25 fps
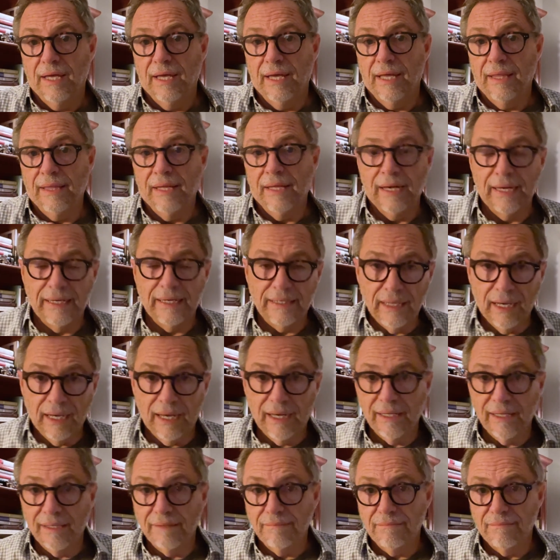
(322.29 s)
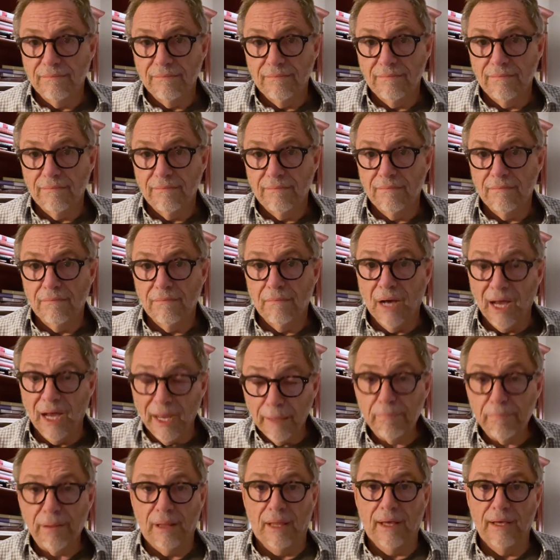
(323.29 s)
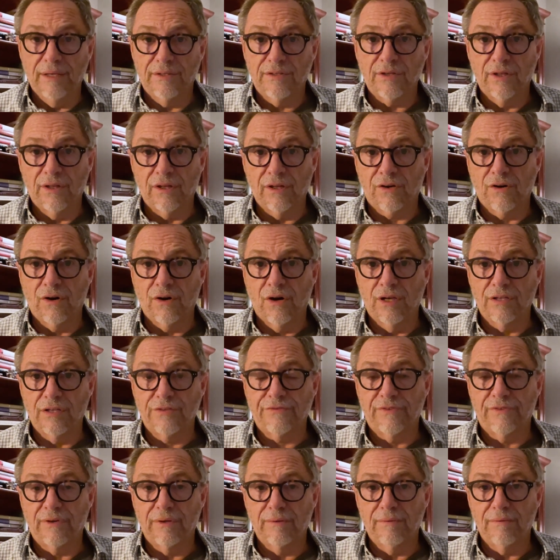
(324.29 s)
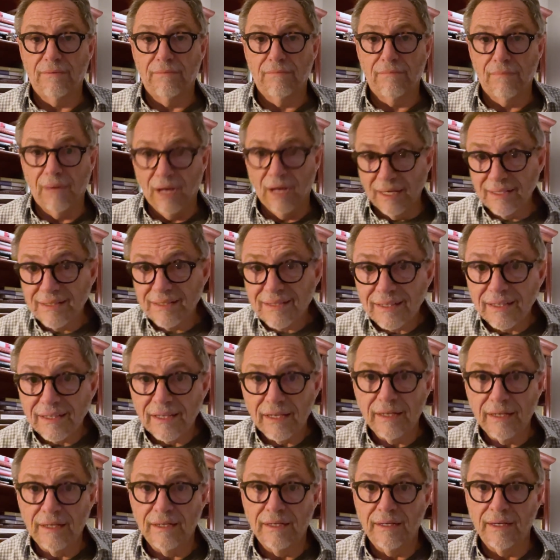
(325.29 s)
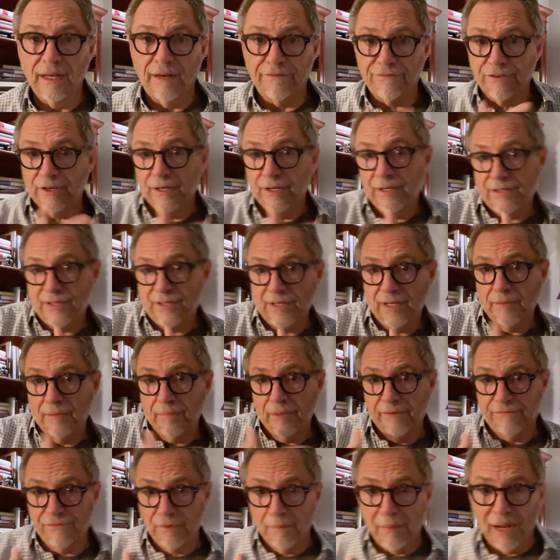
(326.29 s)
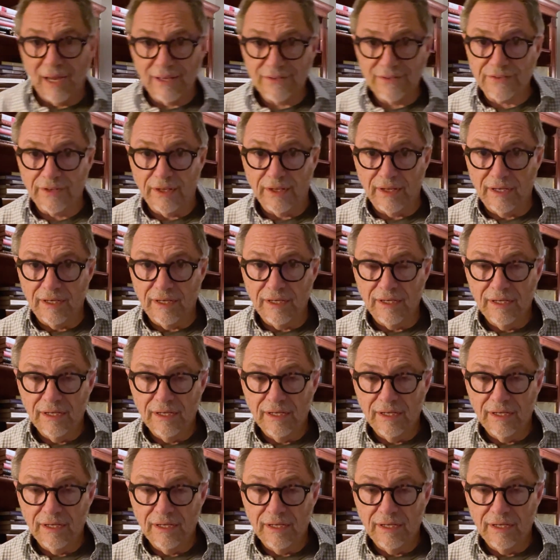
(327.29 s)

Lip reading: And then he died in my place on the cross for my sin, not for his sin, but for my sin